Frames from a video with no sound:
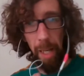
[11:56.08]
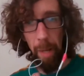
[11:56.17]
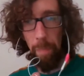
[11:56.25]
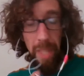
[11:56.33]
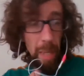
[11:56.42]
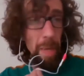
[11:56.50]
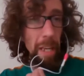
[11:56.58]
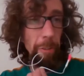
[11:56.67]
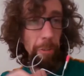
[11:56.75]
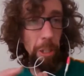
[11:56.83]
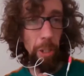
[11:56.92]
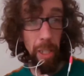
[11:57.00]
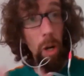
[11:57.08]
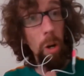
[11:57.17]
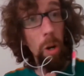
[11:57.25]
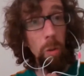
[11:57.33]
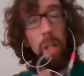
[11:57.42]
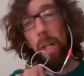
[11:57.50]
They may feel like,
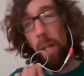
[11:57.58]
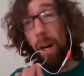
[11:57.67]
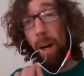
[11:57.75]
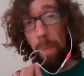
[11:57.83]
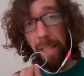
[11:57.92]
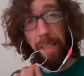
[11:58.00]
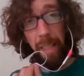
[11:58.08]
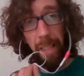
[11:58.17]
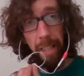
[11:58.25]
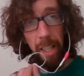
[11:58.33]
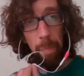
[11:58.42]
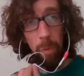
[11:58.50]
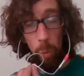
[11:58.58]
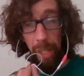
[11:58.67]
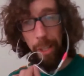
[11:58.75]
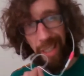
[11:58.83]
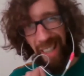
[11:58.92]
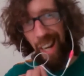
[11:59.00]
oh, a basic income would
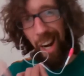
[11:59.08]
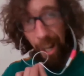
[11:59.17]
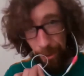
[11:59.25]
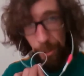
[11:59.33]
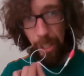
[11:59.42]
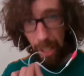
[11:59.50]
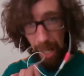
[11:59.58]
actually undercut